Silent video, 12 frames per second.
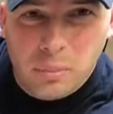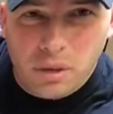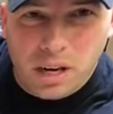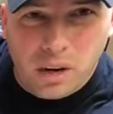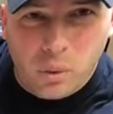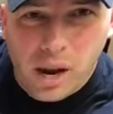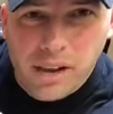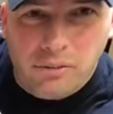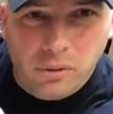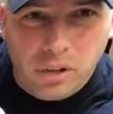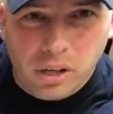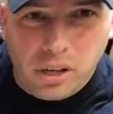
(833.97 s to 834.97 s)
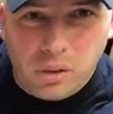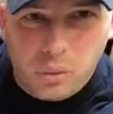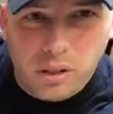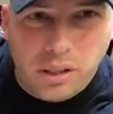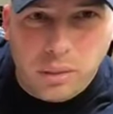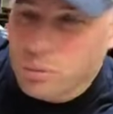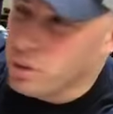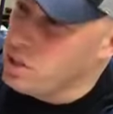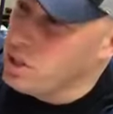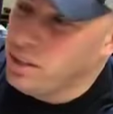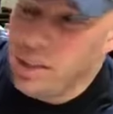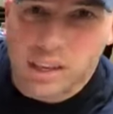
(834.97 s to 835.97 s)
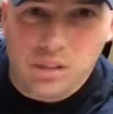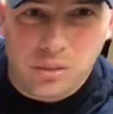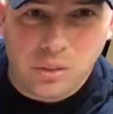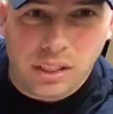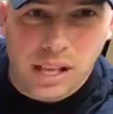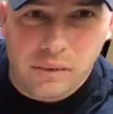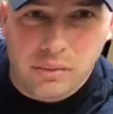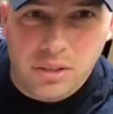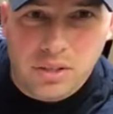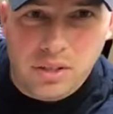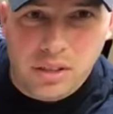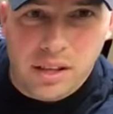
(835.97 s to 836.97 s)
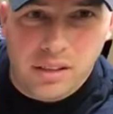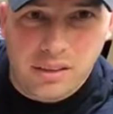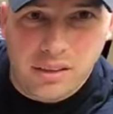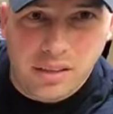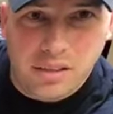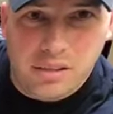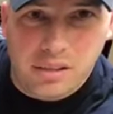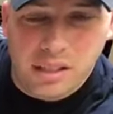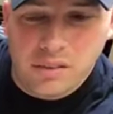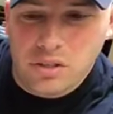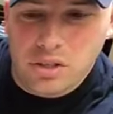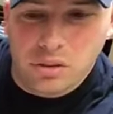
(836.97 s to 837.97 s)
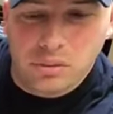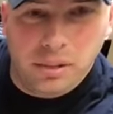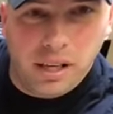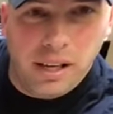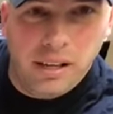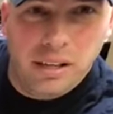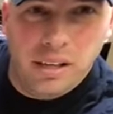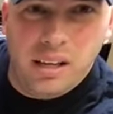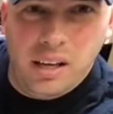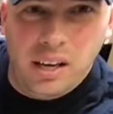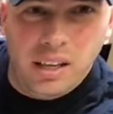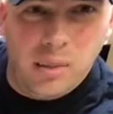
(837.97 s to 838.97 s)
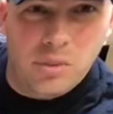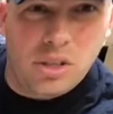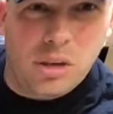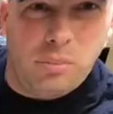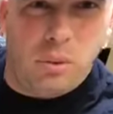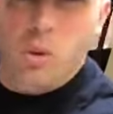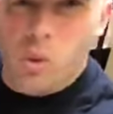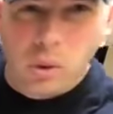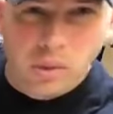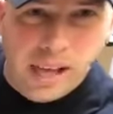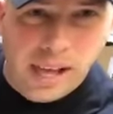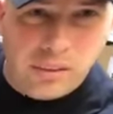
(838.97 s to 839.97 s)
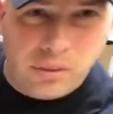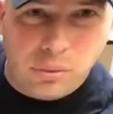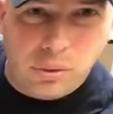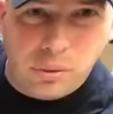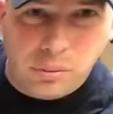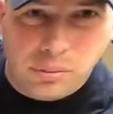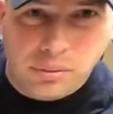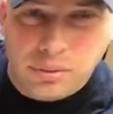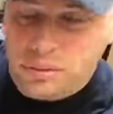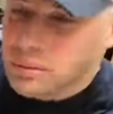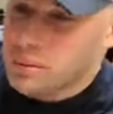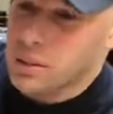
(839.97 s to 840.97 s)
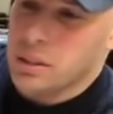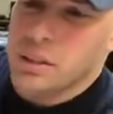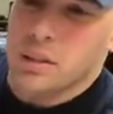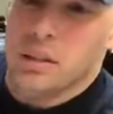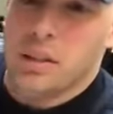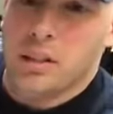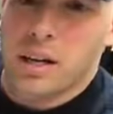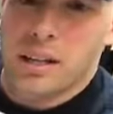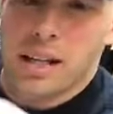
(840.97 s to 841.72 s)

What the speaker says: but on a rifle, you're gonna really appreciate the extra leverage that this gives you, okay? And then I'm just gonna pull that through. All right,